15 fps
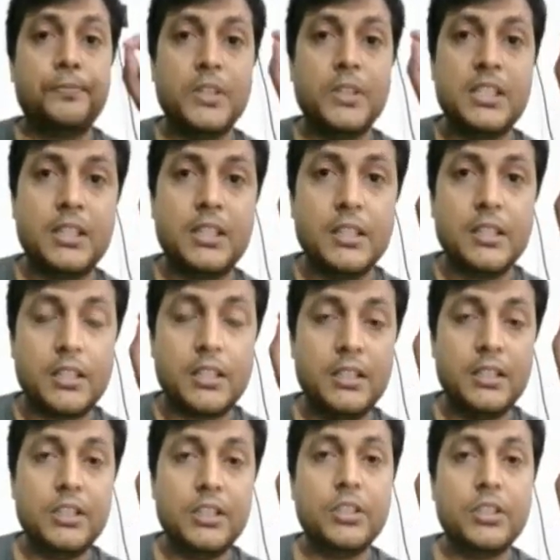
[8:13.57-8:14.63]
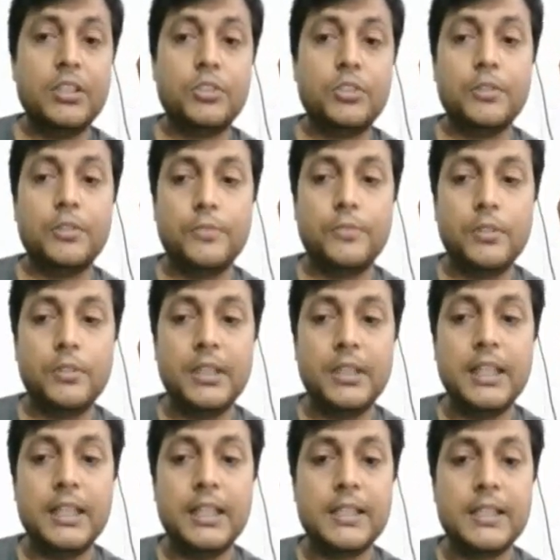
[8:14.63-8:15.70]
the first condition it should
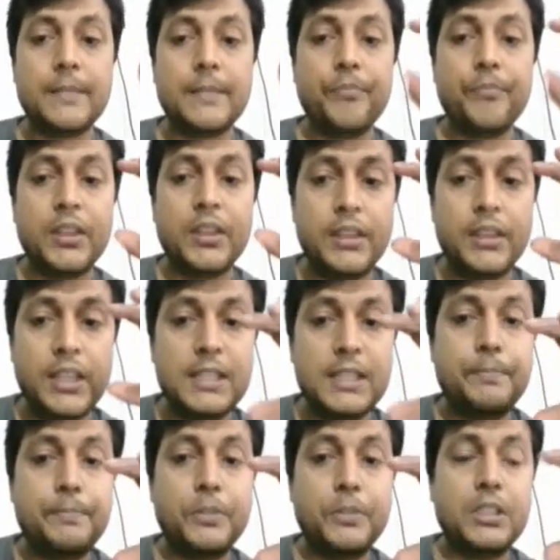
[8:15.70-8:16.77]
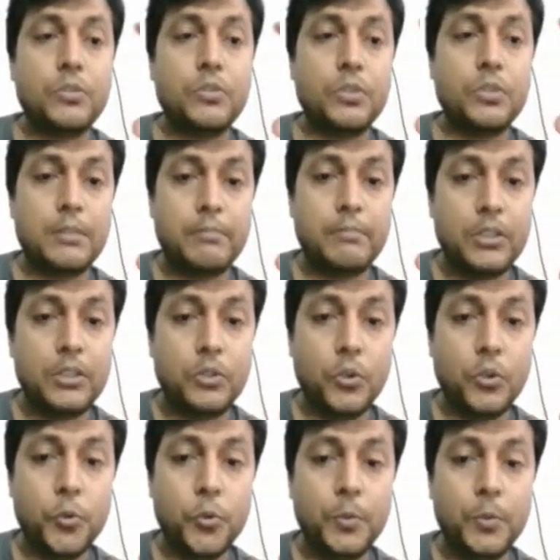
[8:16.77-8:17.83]
fulfill is this particular
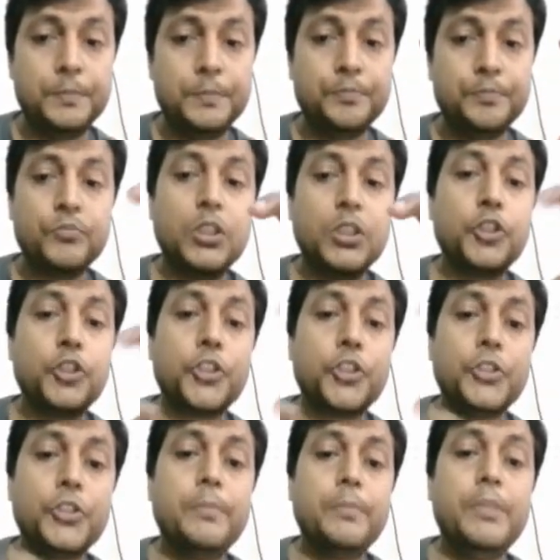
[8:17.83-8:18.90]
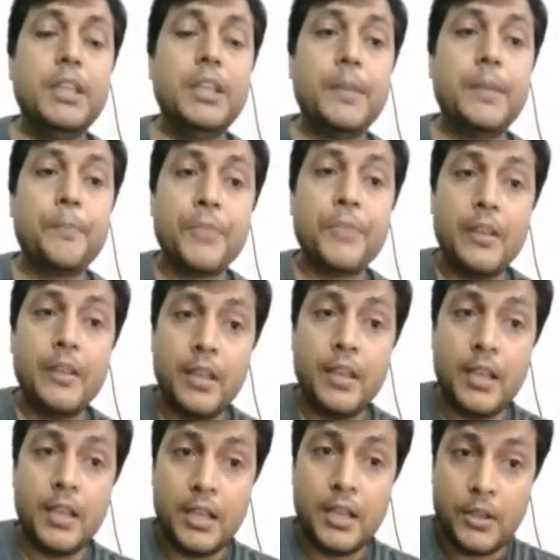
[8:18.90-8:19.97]
microbe should be
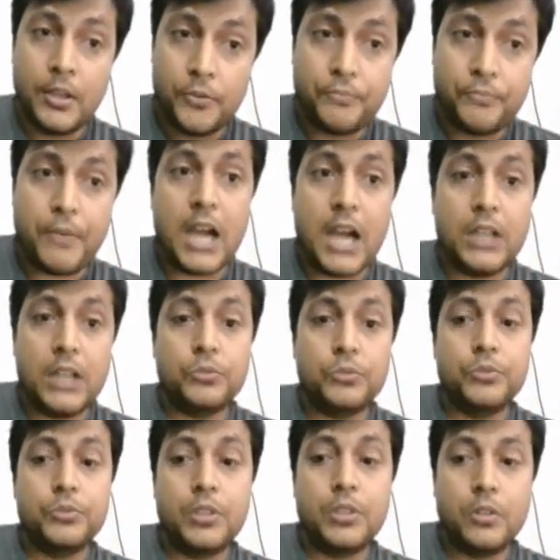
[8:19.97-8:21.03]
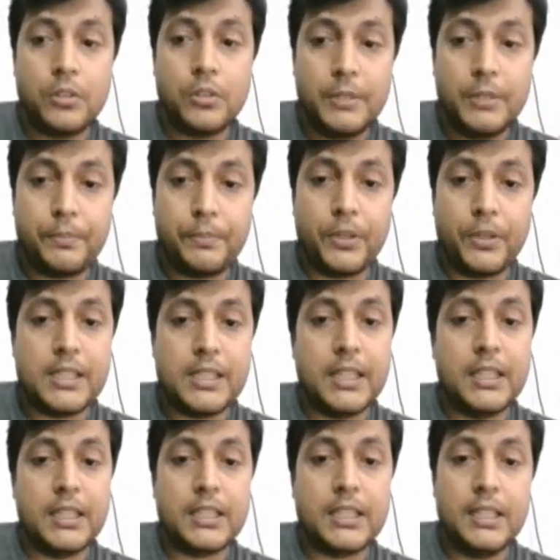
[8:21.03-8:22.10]
found or be
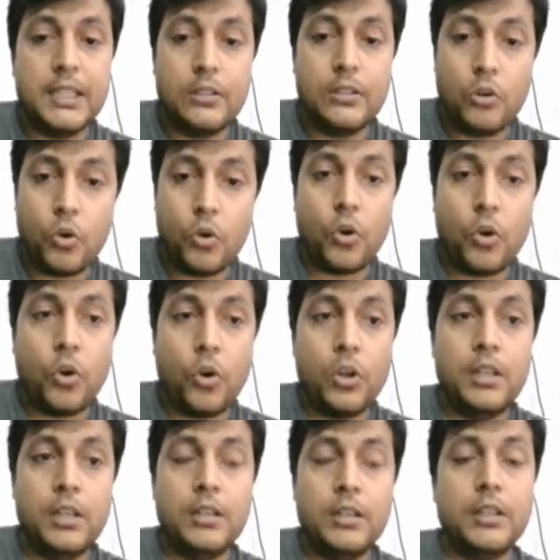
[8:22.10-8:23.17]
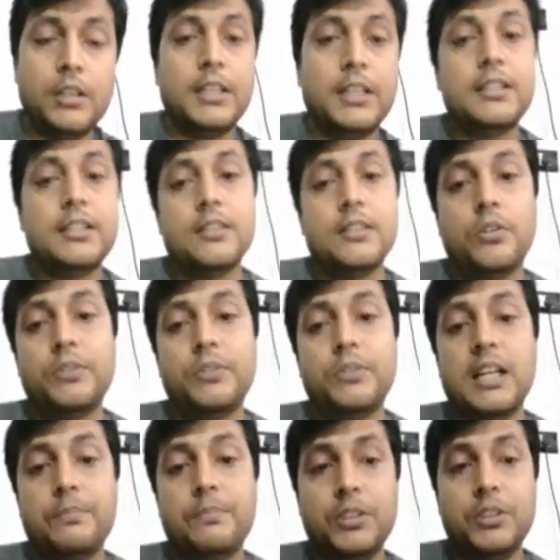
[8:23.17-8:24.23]
present in all the cases
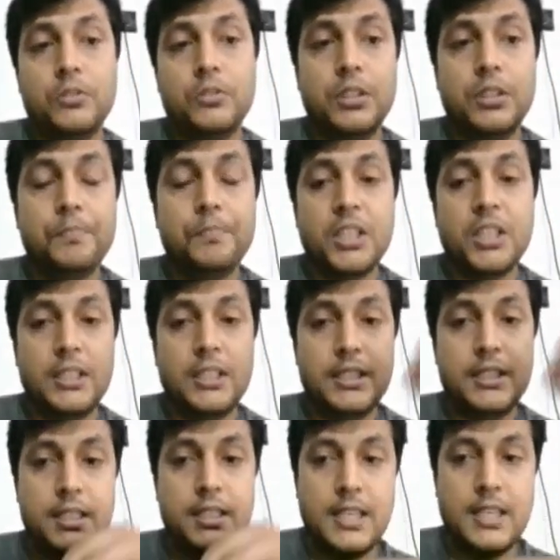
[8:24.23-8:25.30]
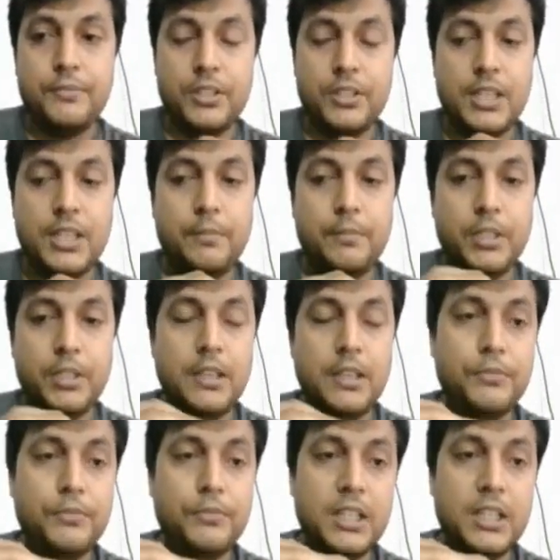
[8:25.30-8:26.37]
of that particular disease. Say, for
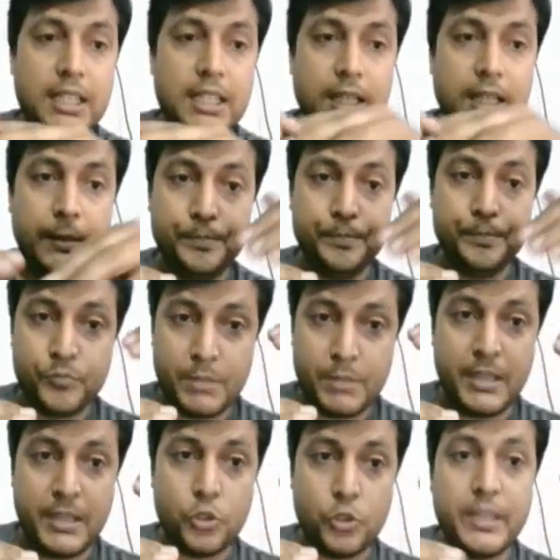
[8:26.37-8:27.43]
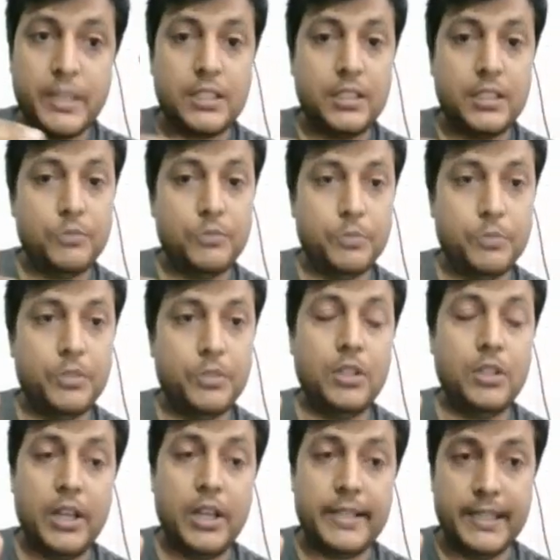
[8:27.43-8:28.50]
example, if we are saying Mycobacterium
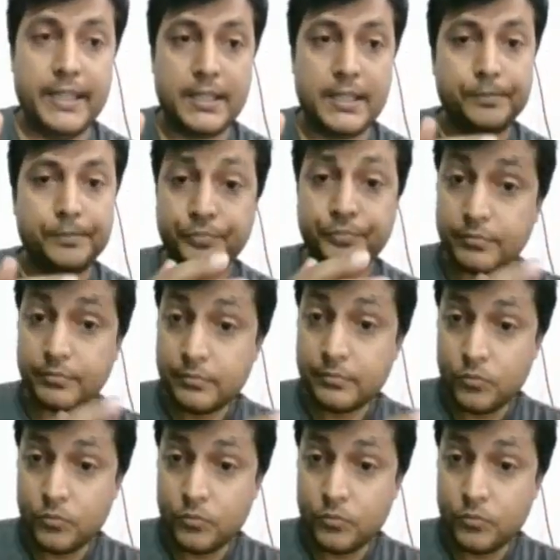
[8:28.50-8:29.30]
tuberculosis